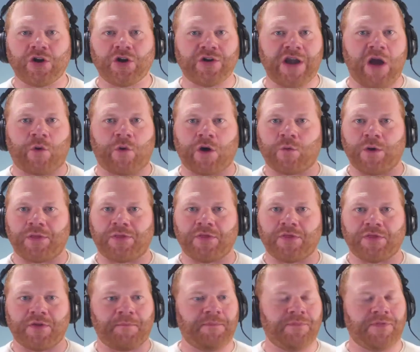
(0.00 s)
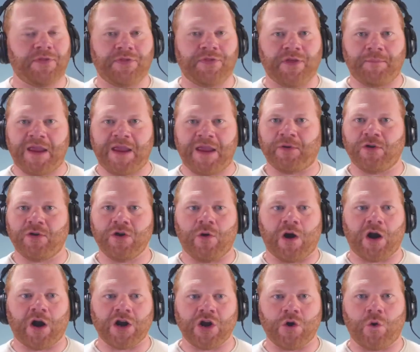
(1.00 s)
network with the people who
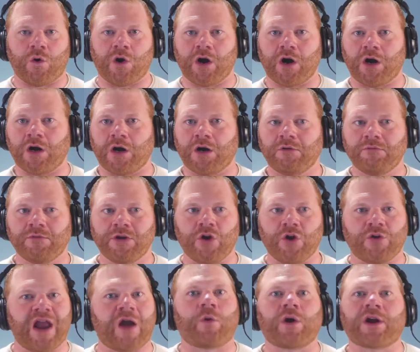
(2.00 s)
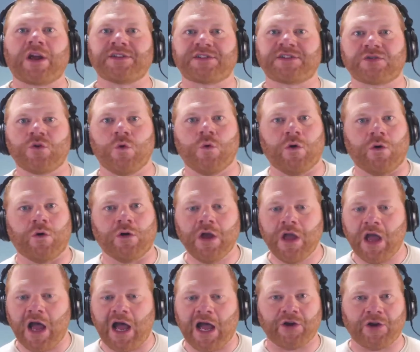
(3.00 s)
are your network at school,
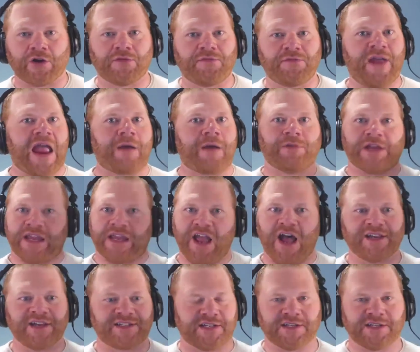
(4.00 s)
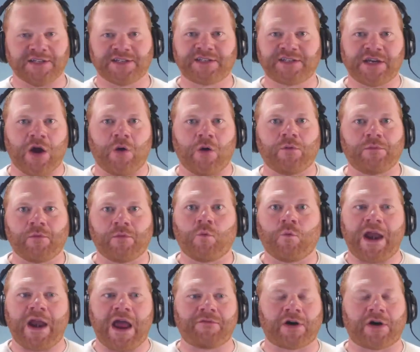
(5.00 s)
your family, cousins,
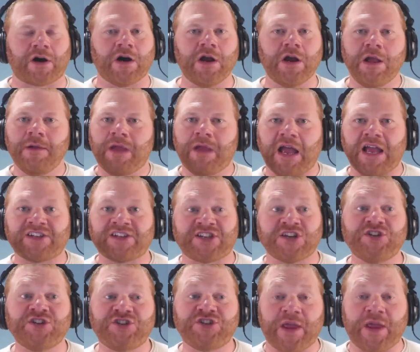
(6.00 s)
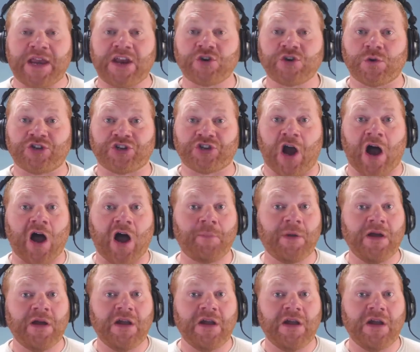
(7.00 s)
whatever. As soon as you get into a job,